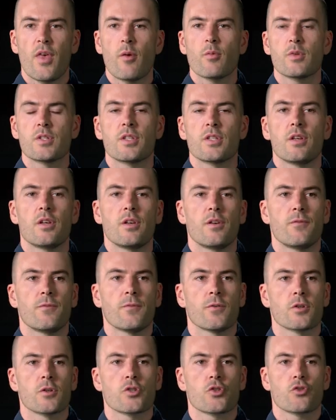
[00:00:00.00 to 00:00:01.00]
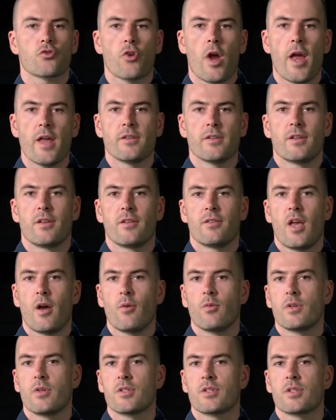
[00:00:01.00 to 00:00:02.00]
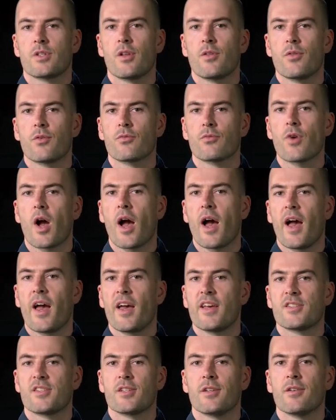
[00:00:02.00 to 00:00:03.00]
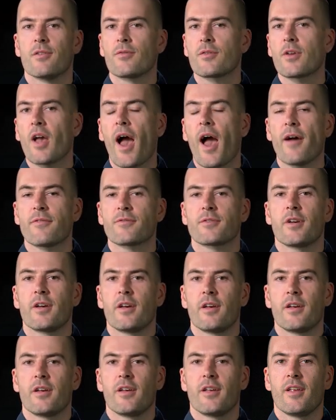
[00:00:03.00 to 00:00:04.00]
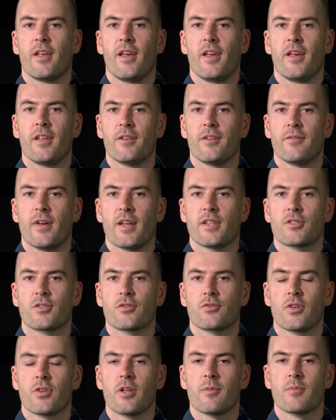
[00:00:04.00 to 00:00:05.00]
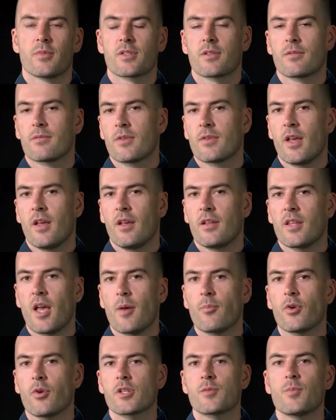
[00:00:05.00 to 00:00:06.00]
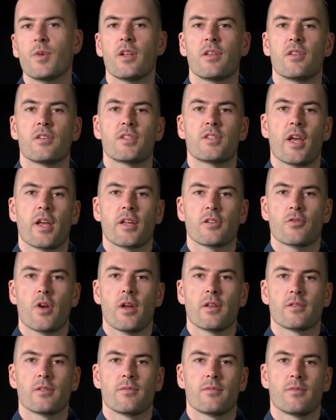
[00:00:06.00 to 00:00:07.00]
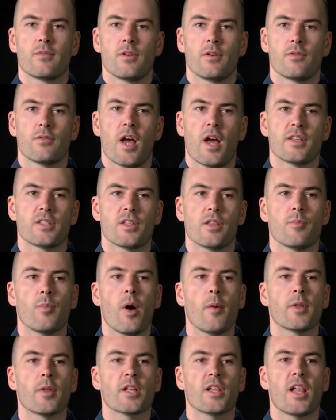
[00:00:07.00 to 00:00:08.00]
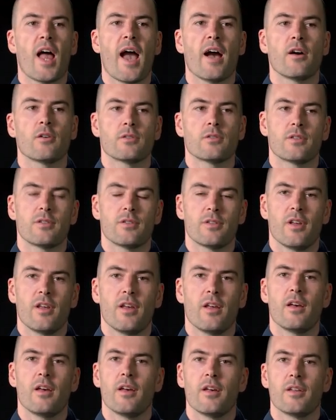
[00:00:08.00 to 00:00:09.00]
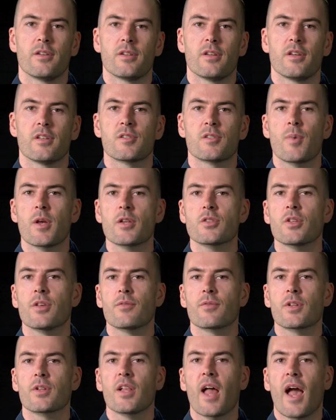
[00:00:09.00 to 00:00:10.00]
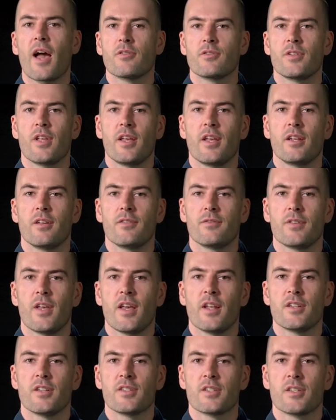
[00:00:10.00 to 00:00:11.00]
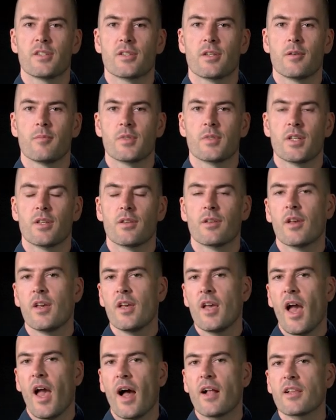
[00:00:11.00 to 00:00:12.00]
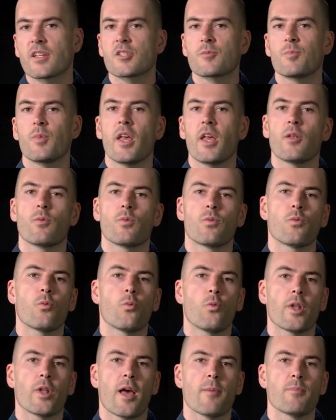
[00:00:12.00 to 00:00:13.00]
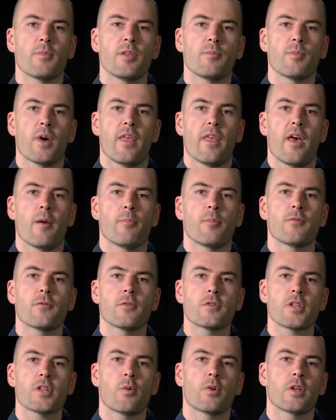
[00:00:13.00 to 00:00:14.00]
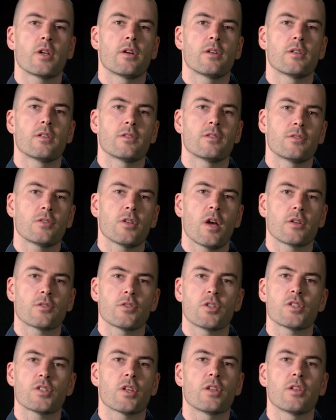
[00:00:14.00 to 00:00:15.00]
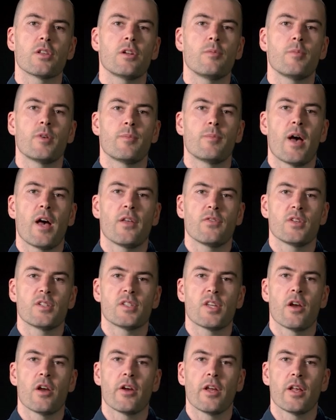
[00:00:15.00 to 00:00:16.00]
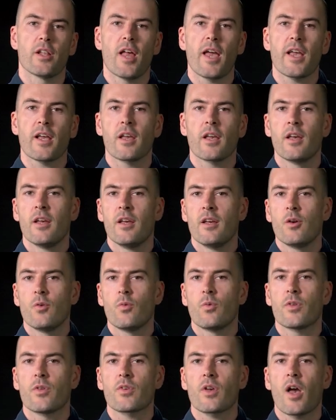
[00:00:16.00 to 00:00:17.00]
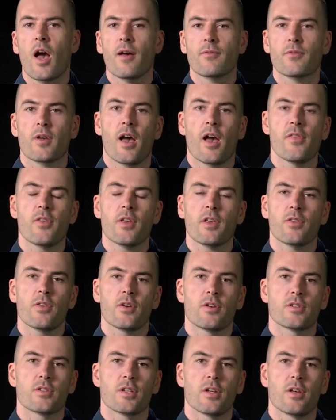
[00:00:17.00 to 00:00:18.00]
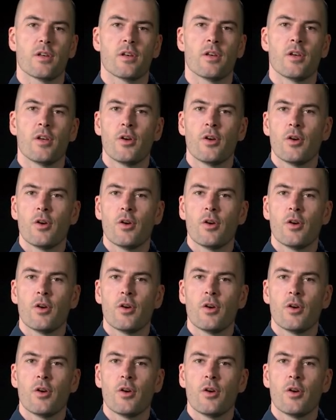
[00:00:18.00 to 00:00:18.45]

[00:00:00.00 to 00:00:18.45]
that was the first trend. That was the rise of Kafka and event streams. That brings me to the second trend, the rise of the public cloud and especially of cloud-native data systems. And I'll explain what I mean by that. But first, I want to talk just a little bit about this area. Like with Kafka, I think there's a